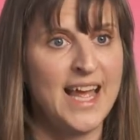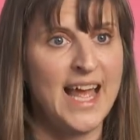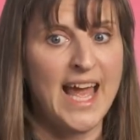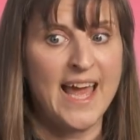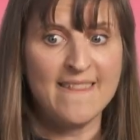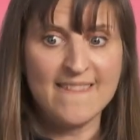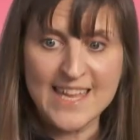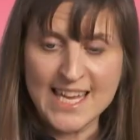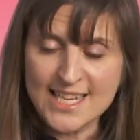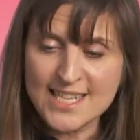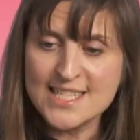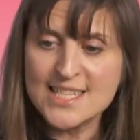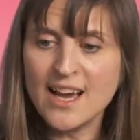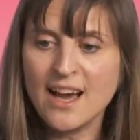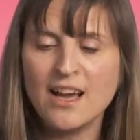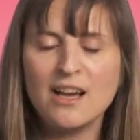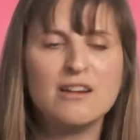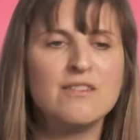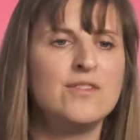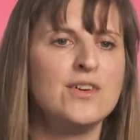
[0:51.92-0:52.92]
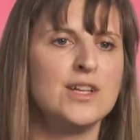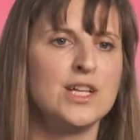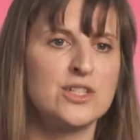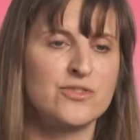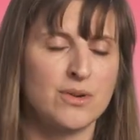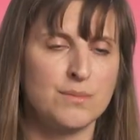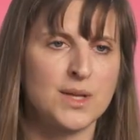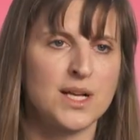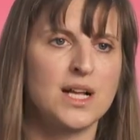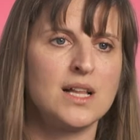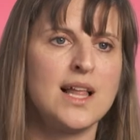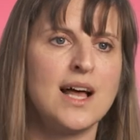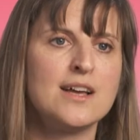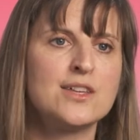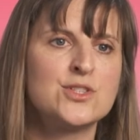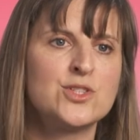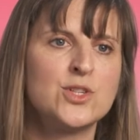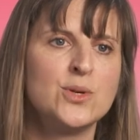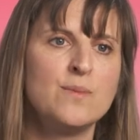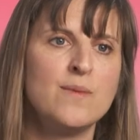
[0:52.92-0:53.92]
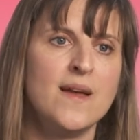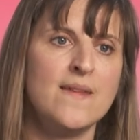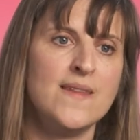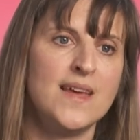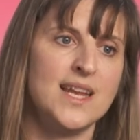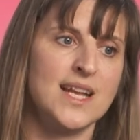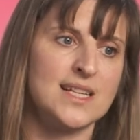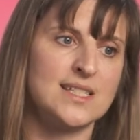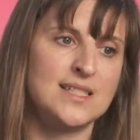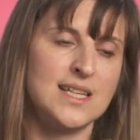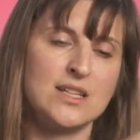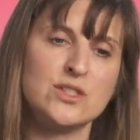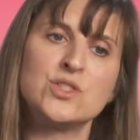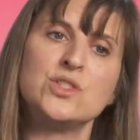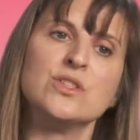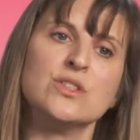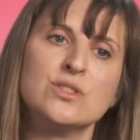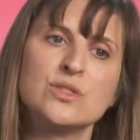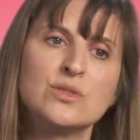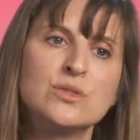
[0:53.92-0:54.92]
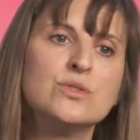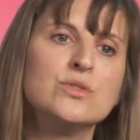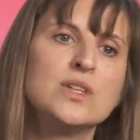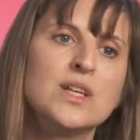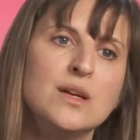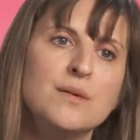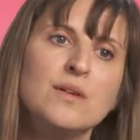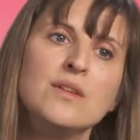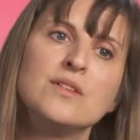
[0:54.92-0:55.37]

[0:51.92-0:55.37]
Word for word: and the entire village from the classroom and then extends to the school,